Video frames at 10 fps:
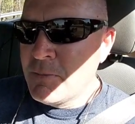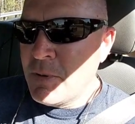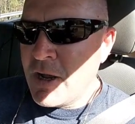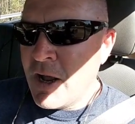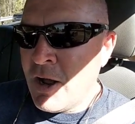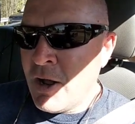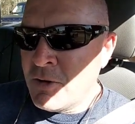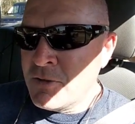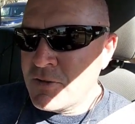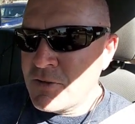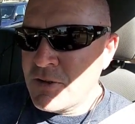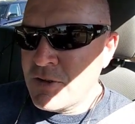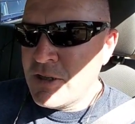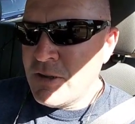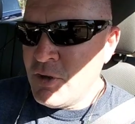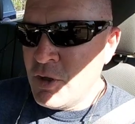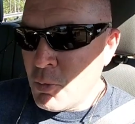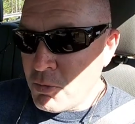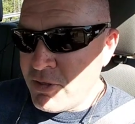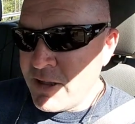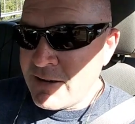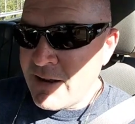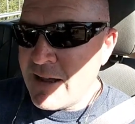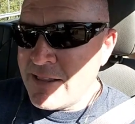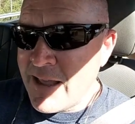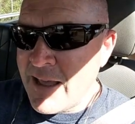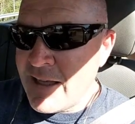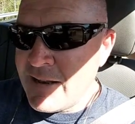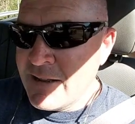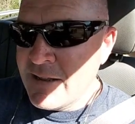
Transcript: Because if you don't think like that,